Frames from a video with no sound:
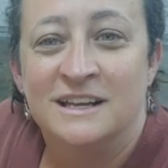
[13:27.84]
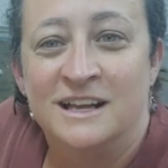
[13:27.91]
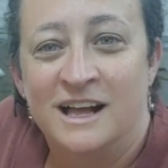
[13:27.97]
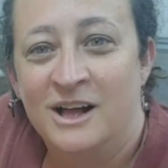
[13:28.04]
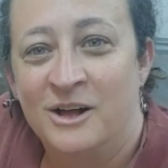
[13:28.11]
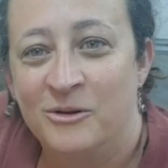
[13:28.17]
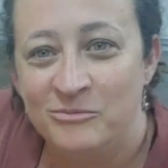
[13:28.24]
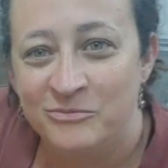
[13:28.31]

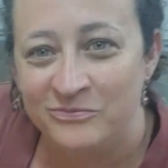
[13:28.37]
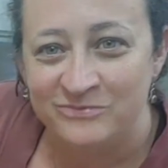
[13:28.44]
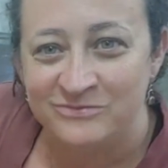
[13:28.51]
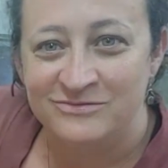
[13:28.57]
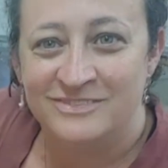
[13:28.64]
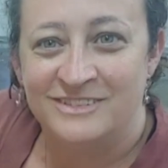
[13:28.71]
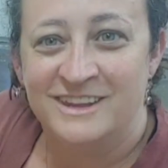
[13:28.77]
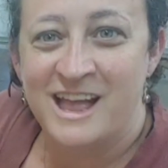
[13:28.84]

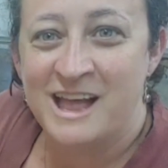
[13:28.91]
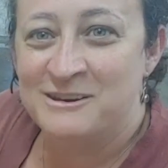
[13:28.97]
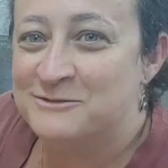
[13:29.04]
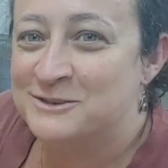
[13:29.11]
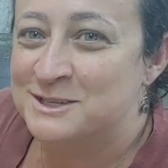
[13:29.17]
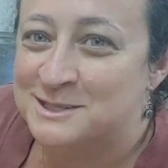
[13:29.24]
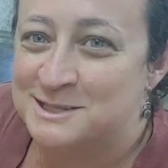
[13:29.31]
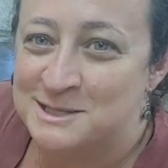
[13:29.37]
kind of
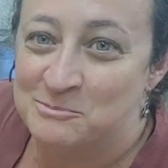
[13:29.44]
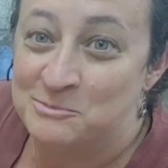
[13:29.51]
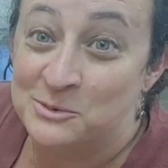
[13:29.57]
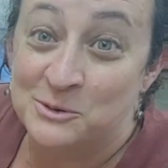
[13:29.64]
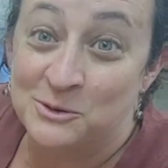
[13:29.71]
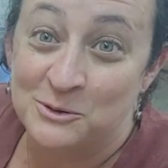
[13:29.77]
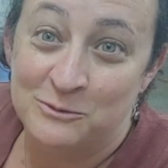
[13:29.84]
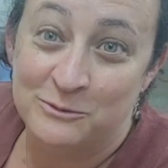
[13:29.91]
a
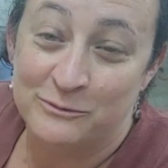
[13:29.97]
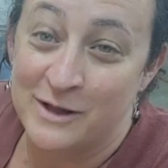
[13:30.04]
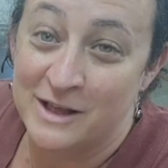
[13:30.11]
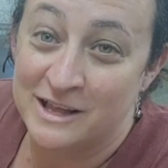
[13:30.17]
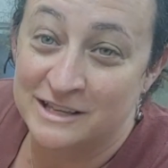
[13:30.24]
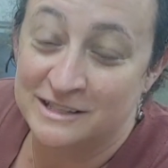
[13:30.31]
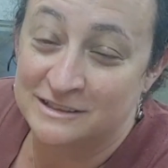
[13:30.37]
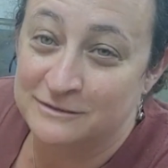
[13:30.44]
simple,
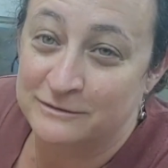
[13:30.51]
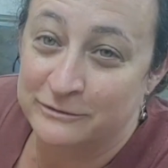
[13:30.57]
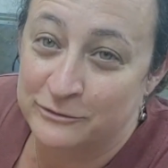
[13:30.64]
fun,